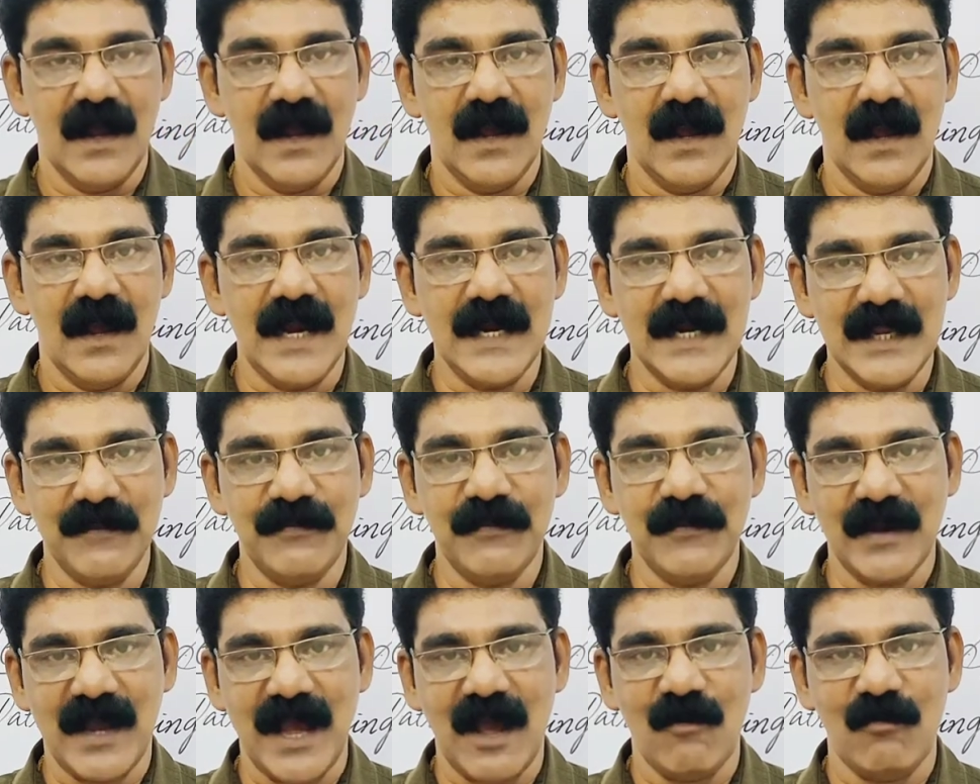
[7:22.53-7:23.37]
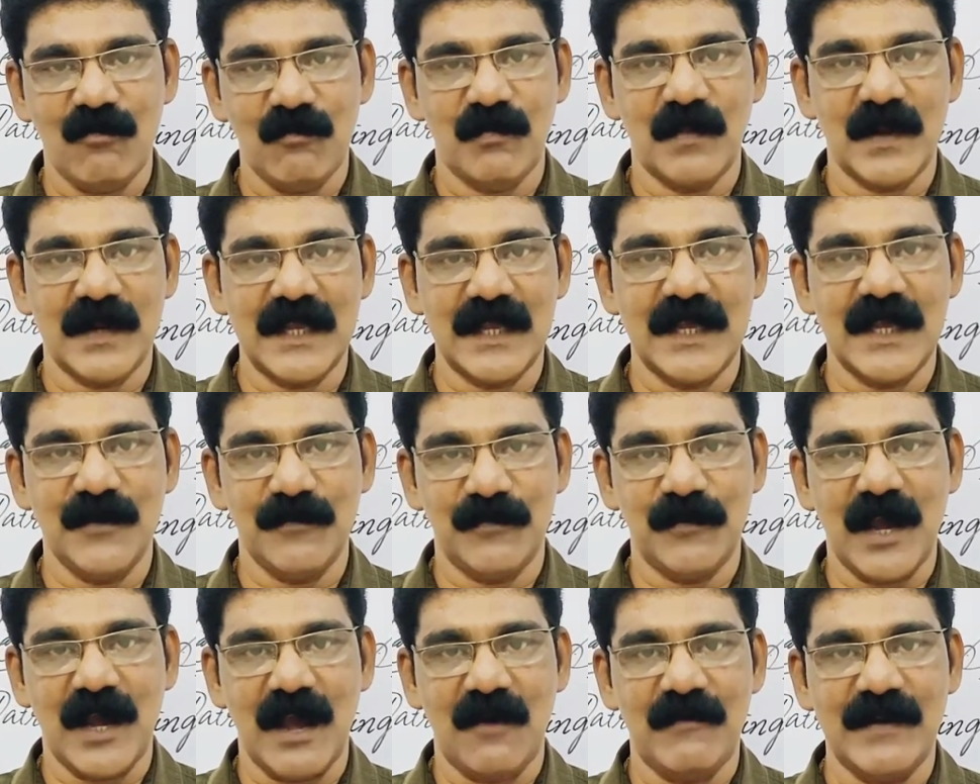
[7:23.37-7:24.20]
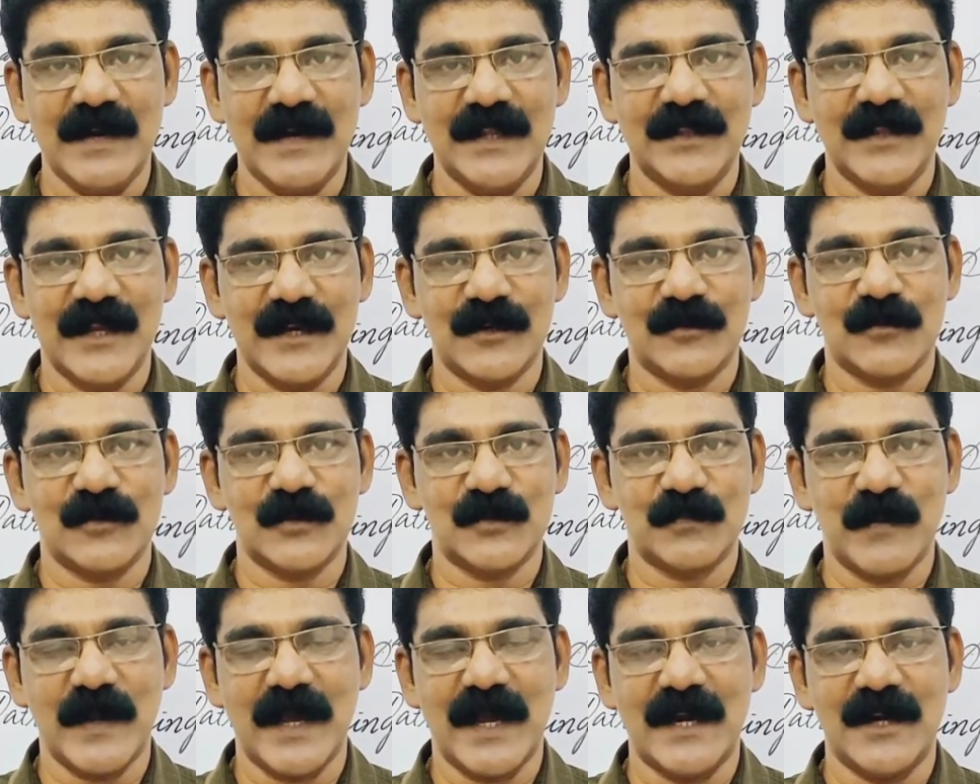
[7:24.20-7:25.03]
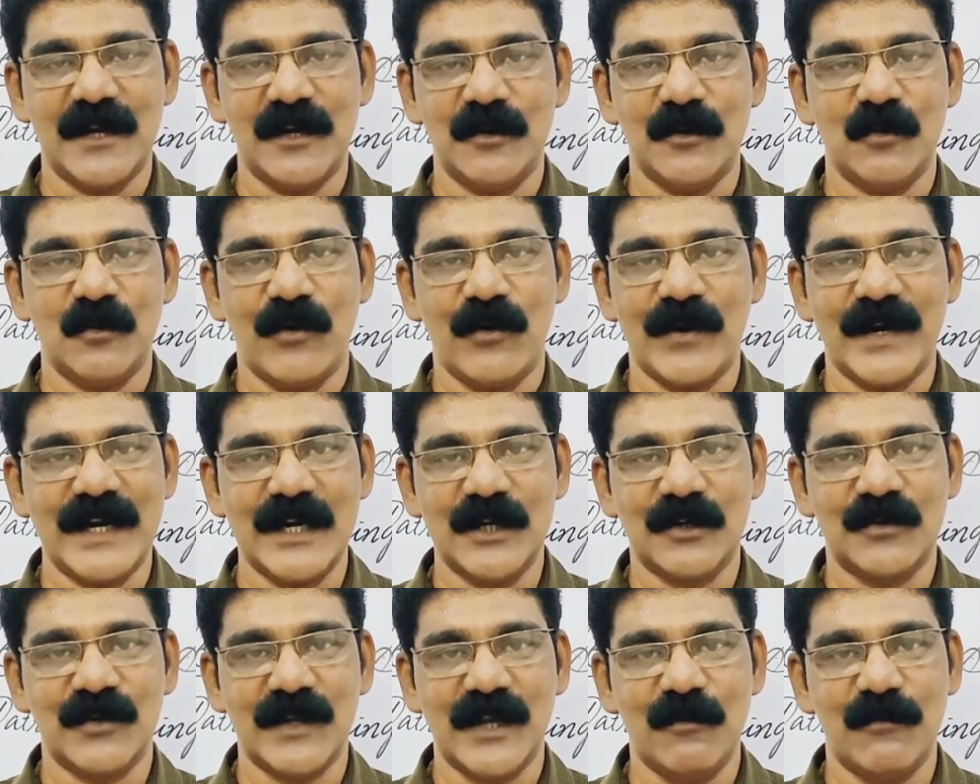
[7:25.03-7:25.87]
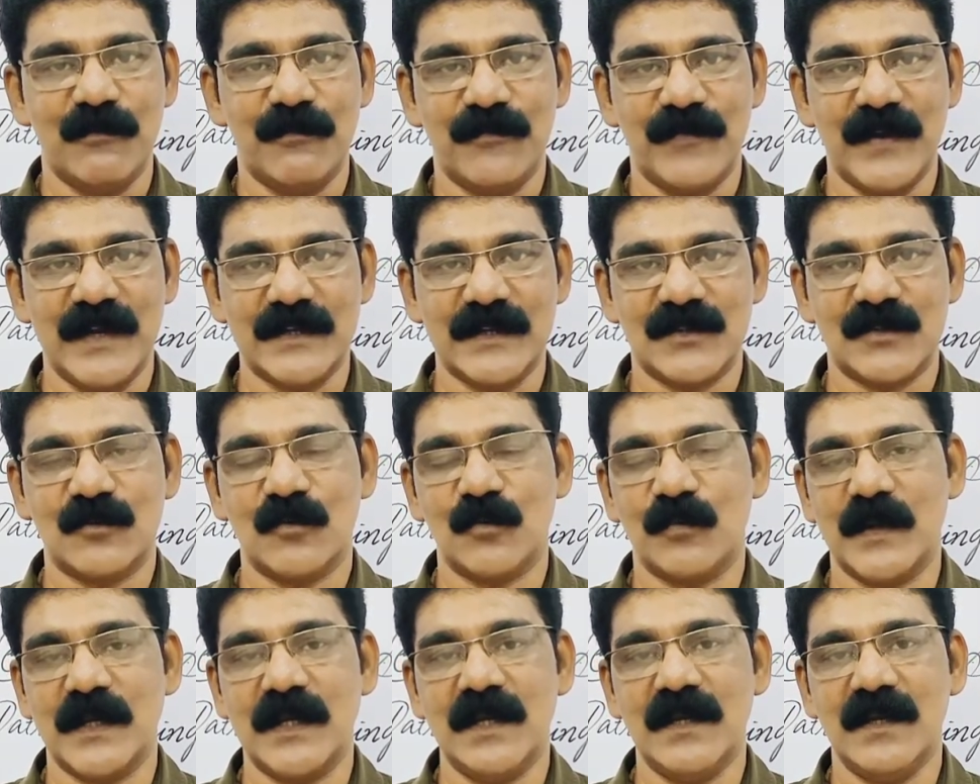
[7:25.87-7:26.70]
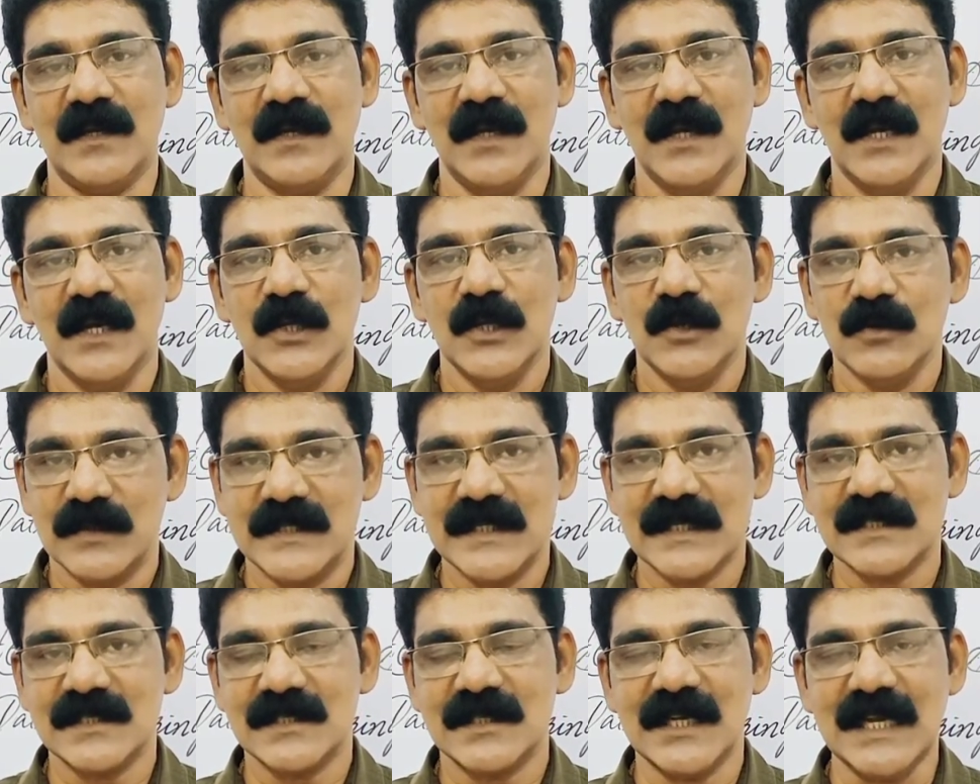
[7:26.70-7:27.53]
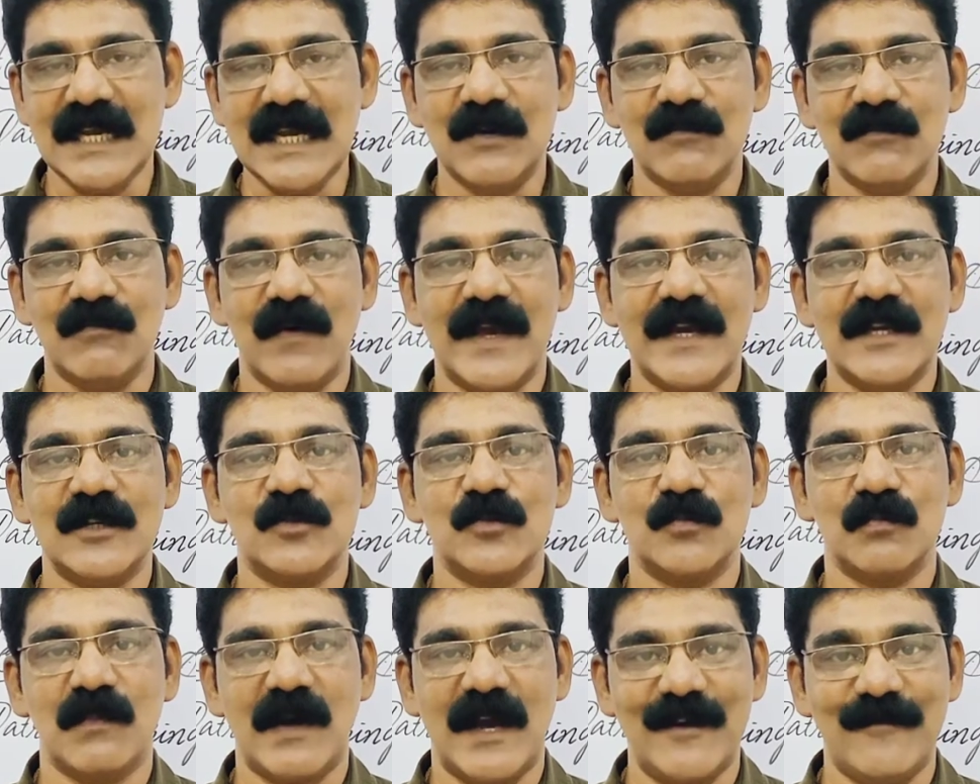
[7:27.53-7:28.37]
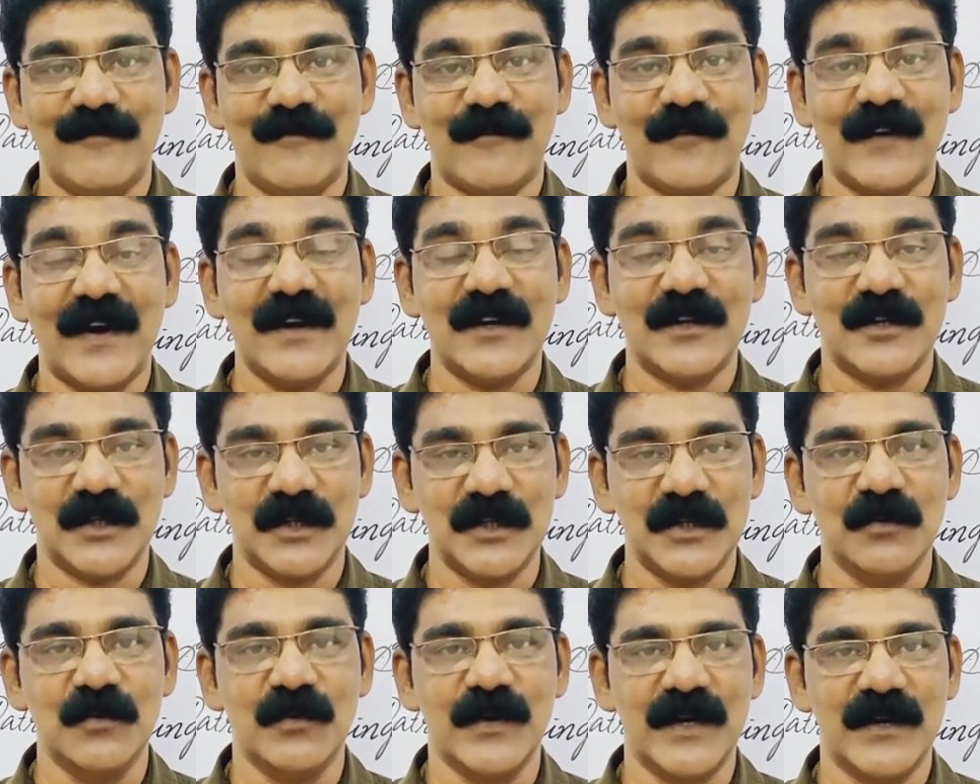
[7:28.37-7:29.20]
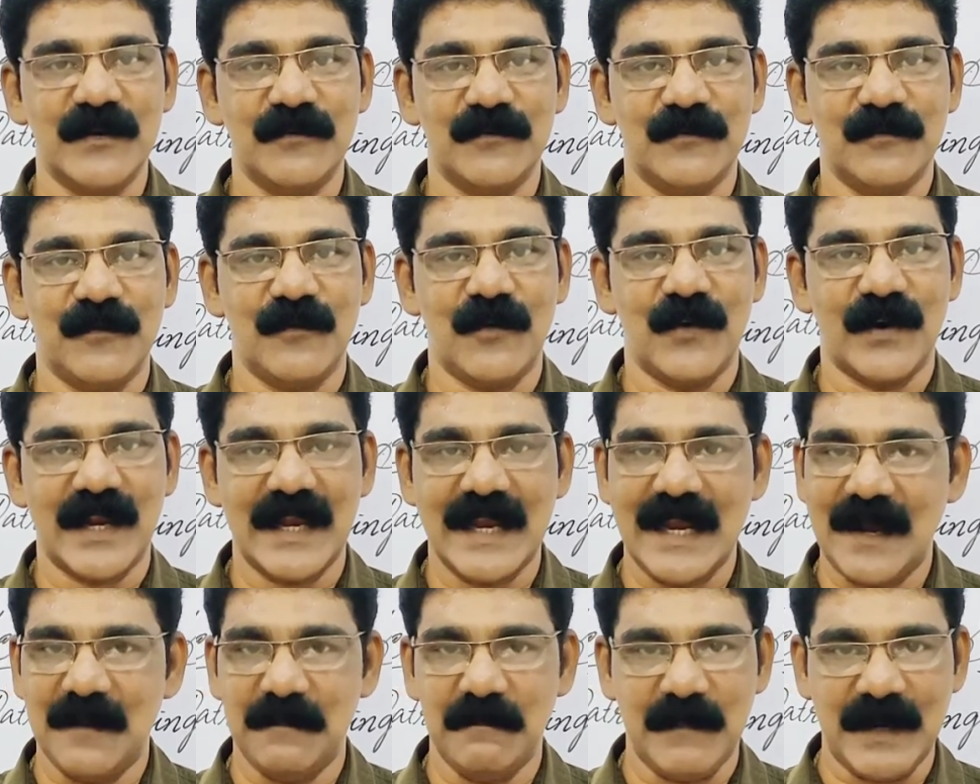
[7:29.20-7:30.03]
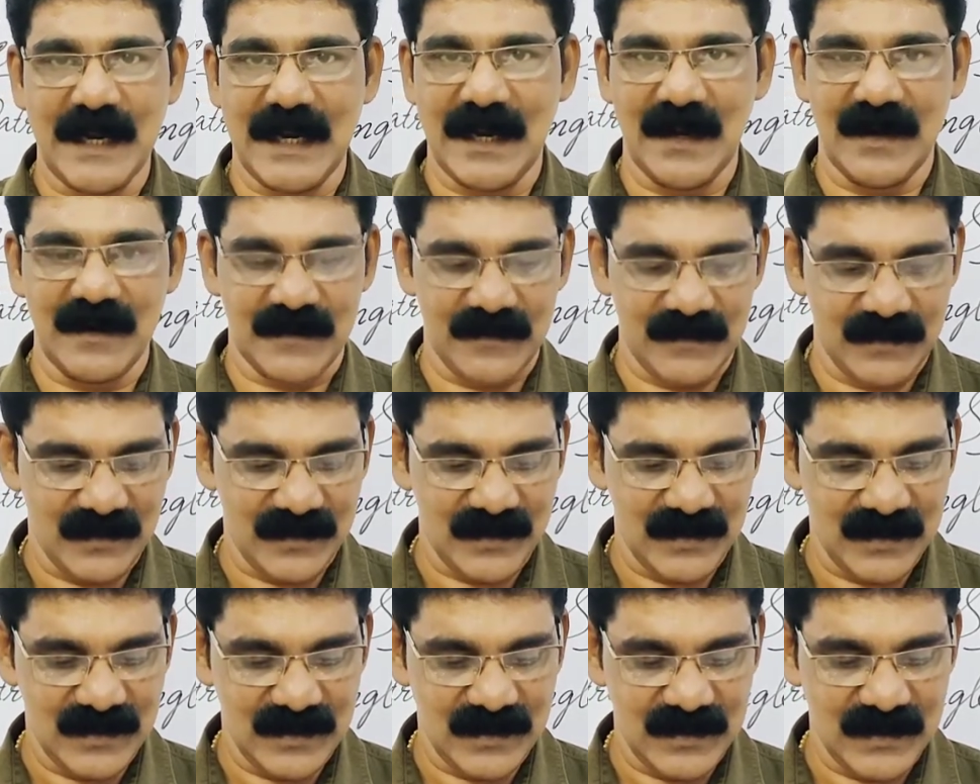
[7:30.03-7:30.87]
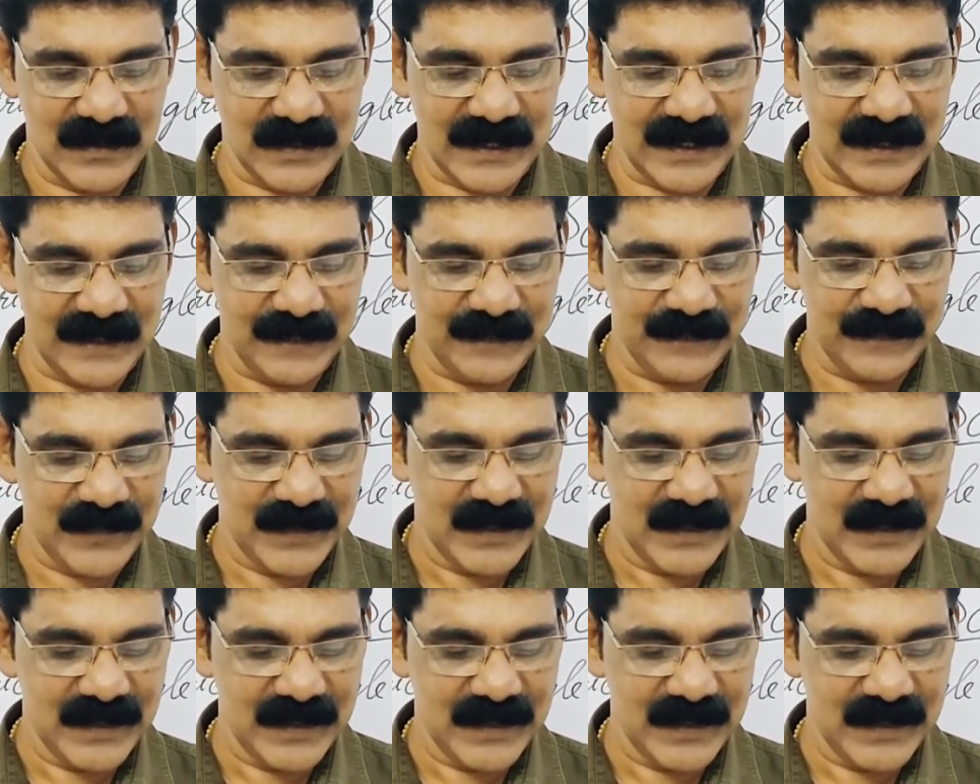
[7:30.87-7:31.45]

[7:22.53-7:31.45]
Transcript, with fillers: And if you have money, if you have anything to spare, no need to give fees to me. You just invite my friend Yuri for a meal. Okay?